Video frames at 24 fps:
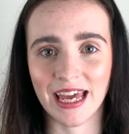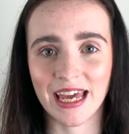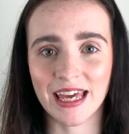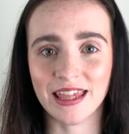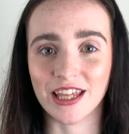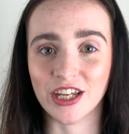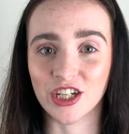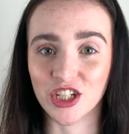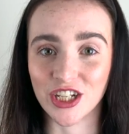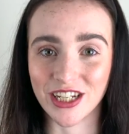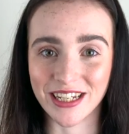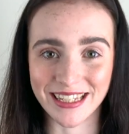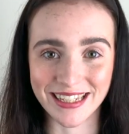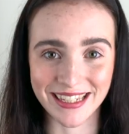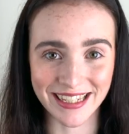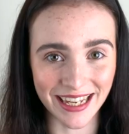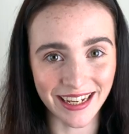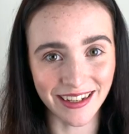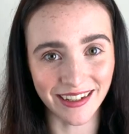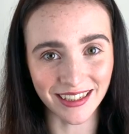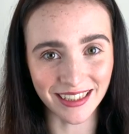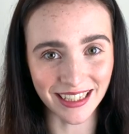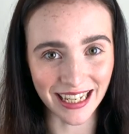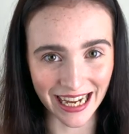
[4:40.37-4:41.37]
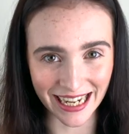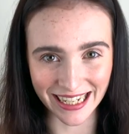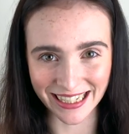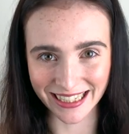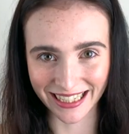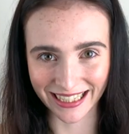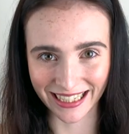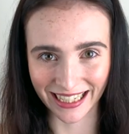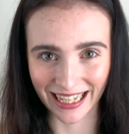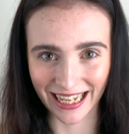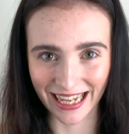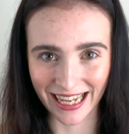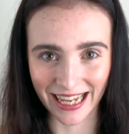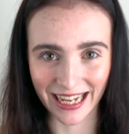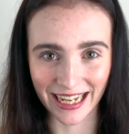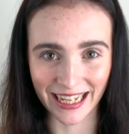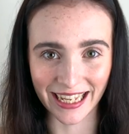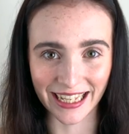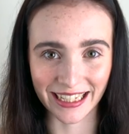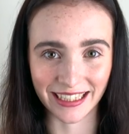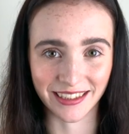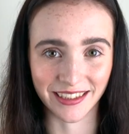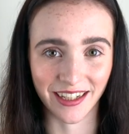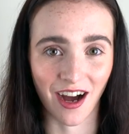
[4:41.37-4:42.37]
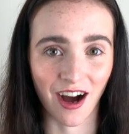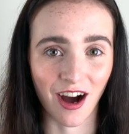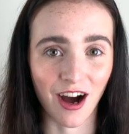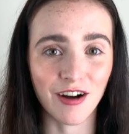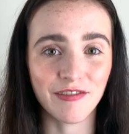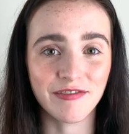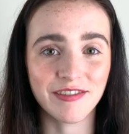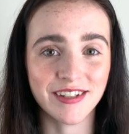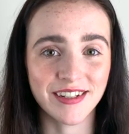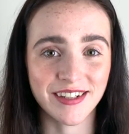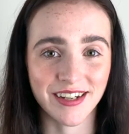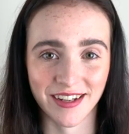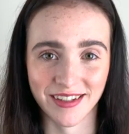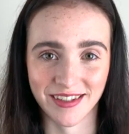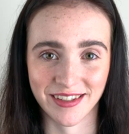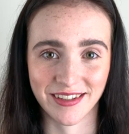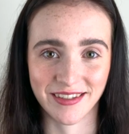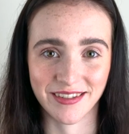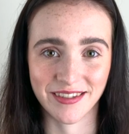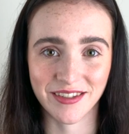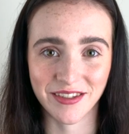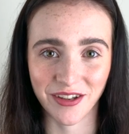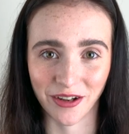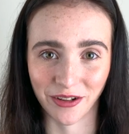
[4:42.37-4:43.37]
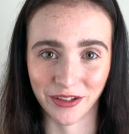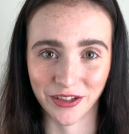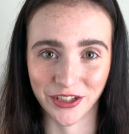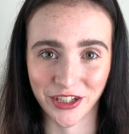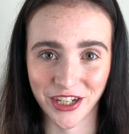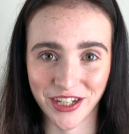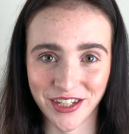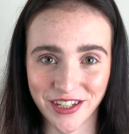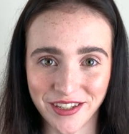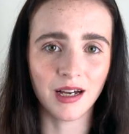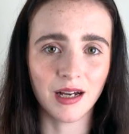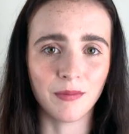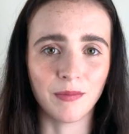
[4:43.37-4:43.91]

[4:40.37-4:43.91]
that she single-handedly killed half a dozen soldiers.